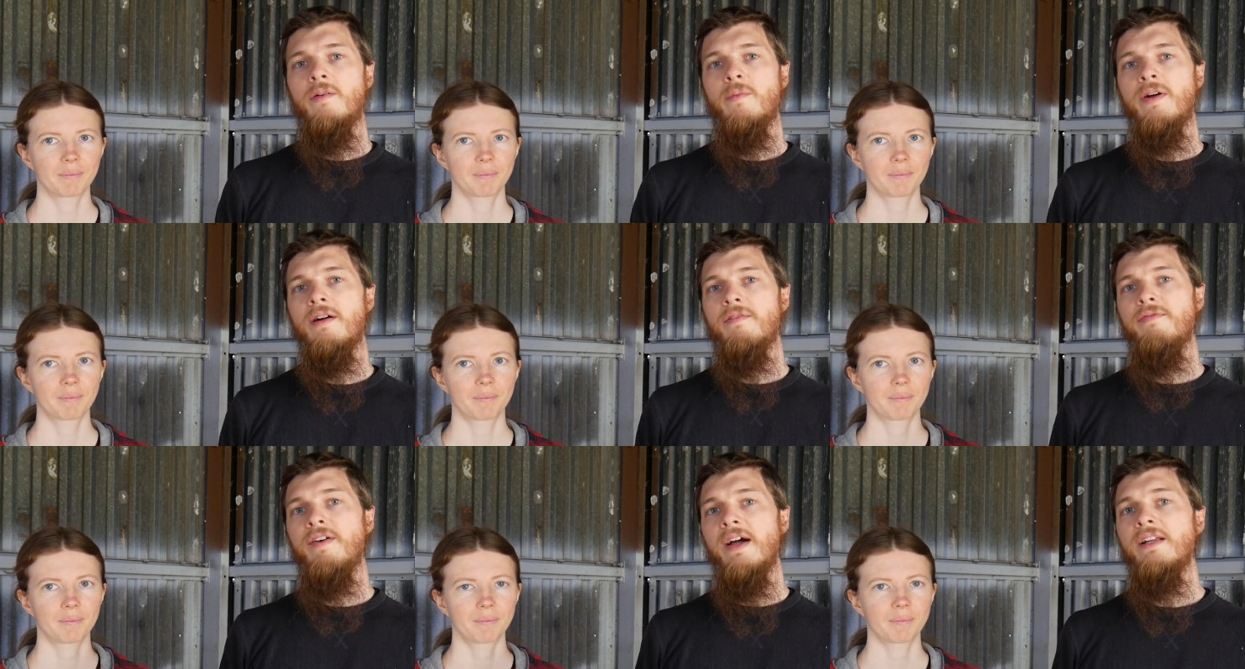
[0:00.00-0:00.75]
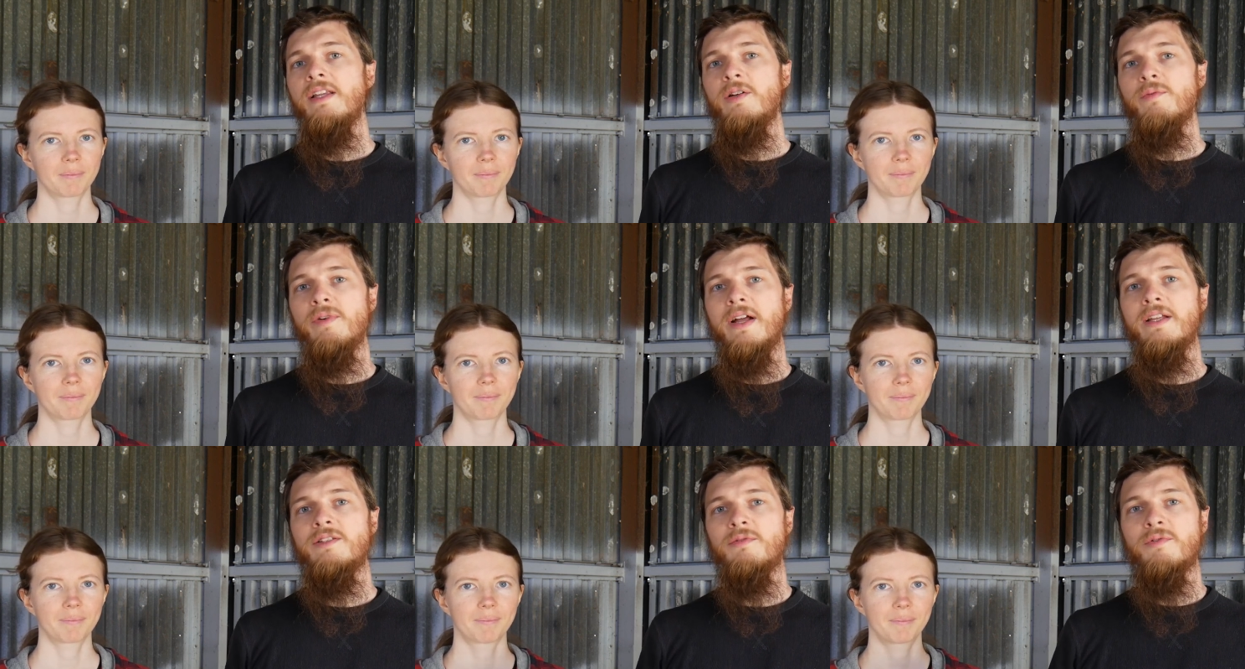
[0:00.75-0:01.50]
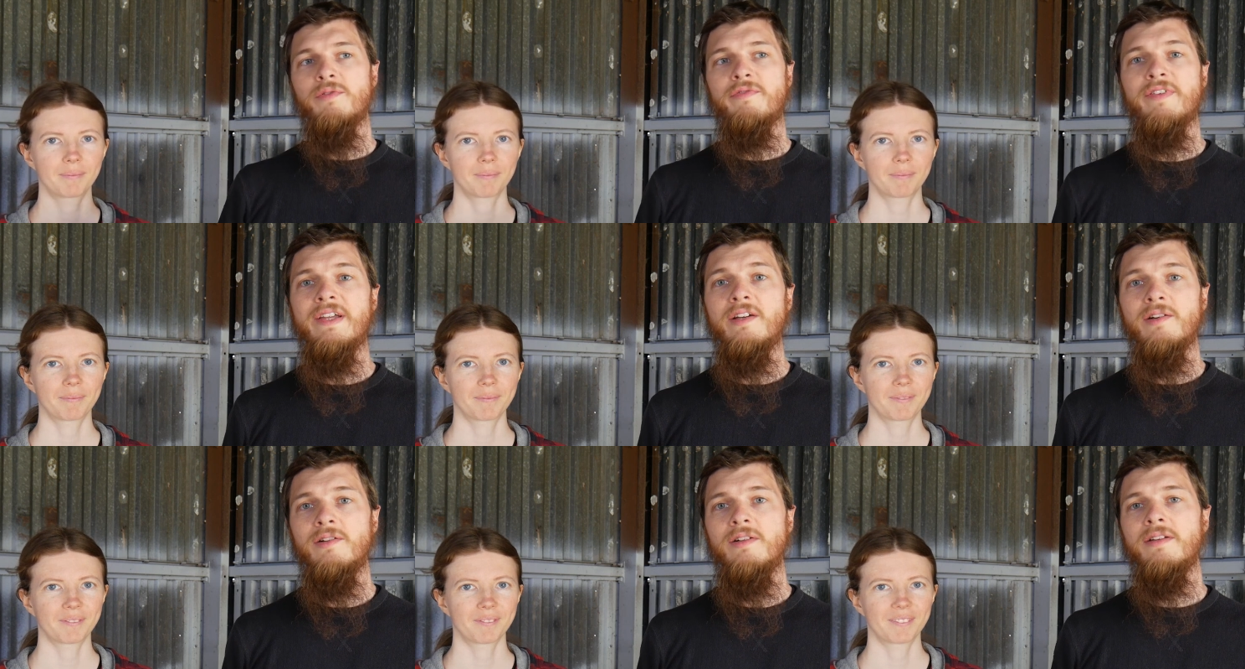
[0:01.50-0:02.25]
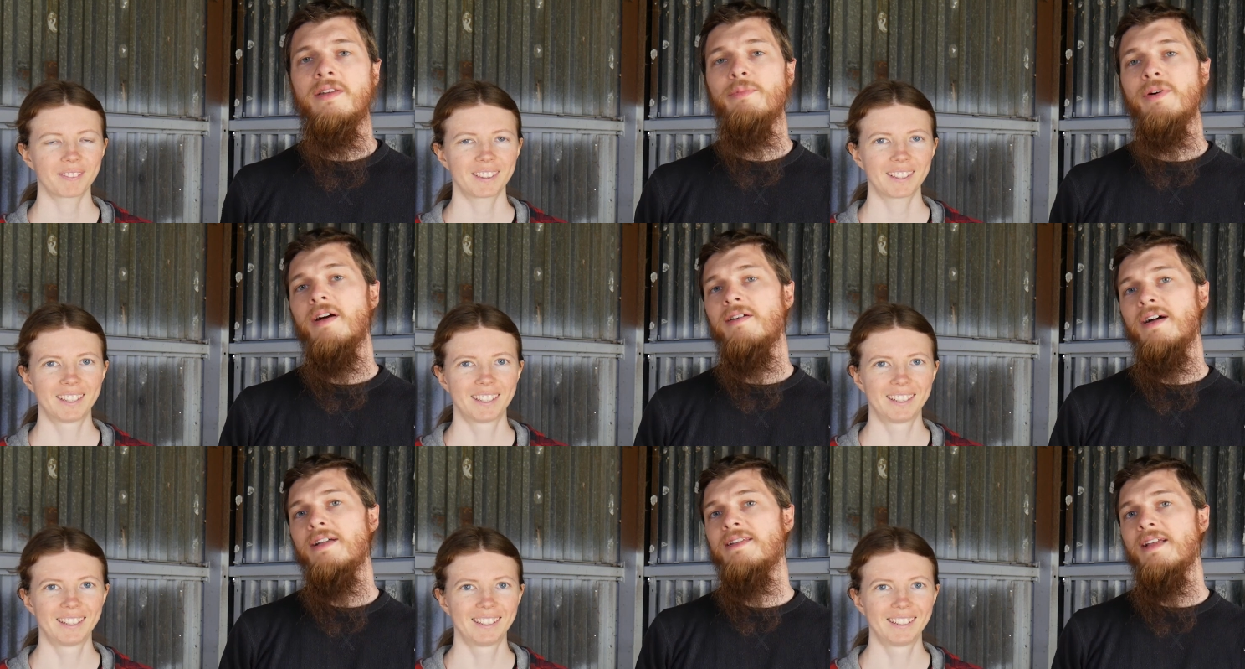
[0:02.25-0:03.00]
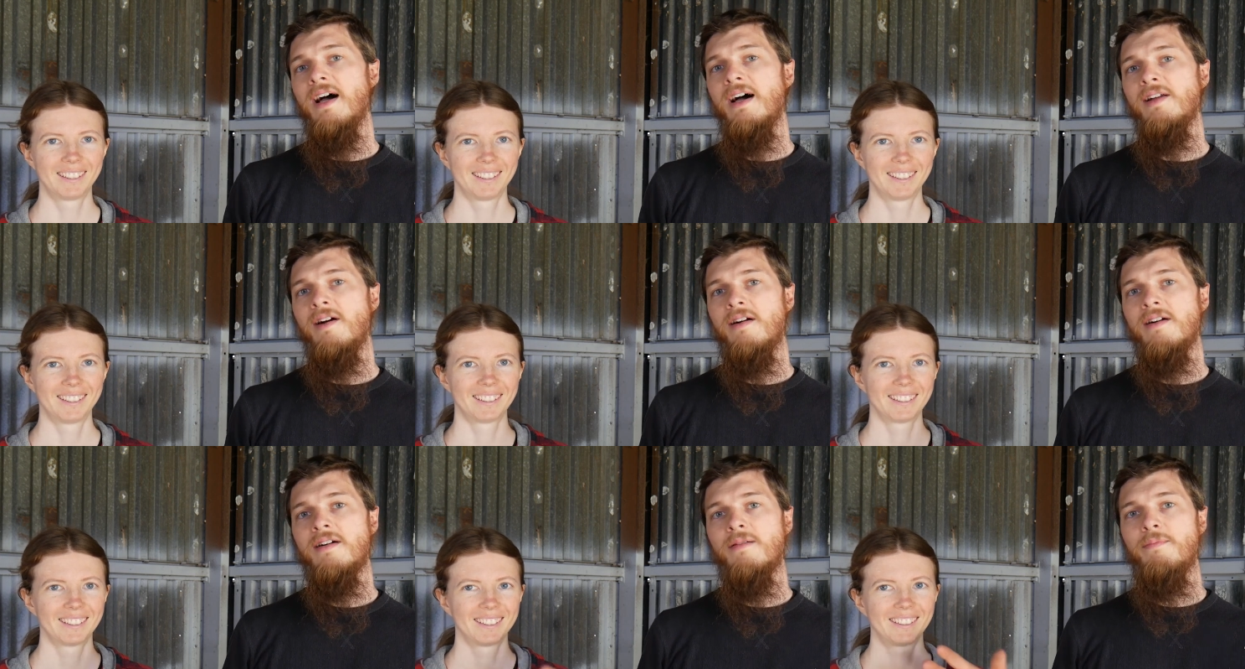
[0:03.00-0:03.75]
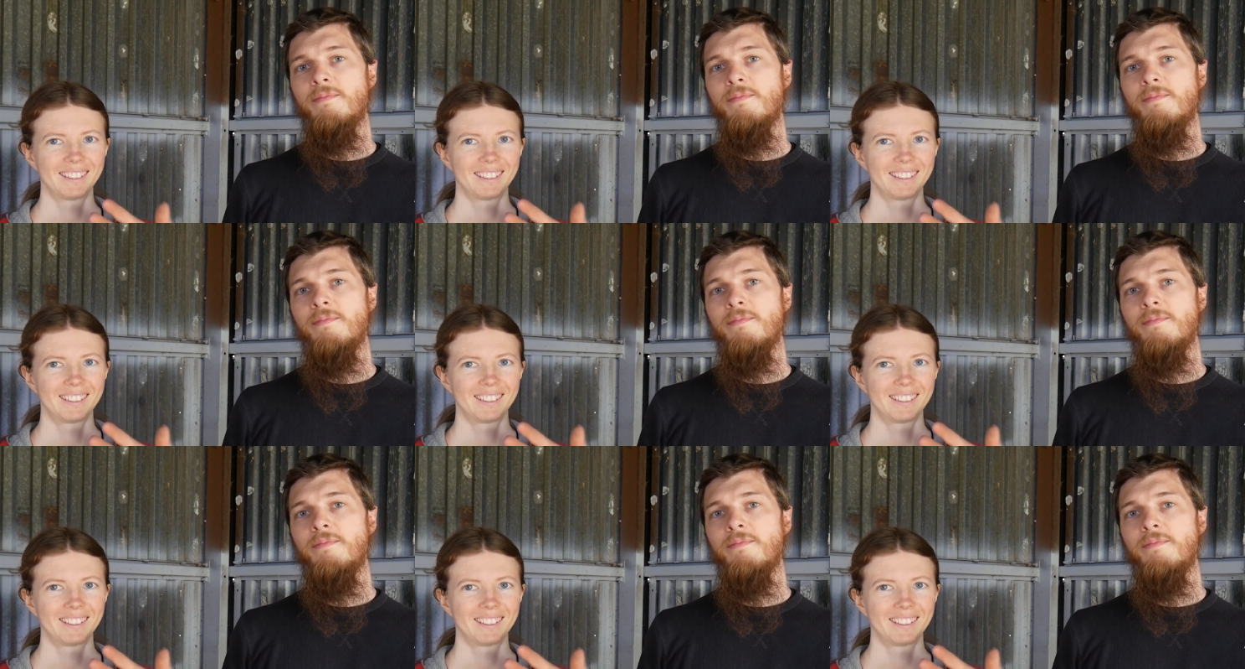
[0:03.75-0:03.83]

Speaker 1: We're finally ready to reveal the progress on our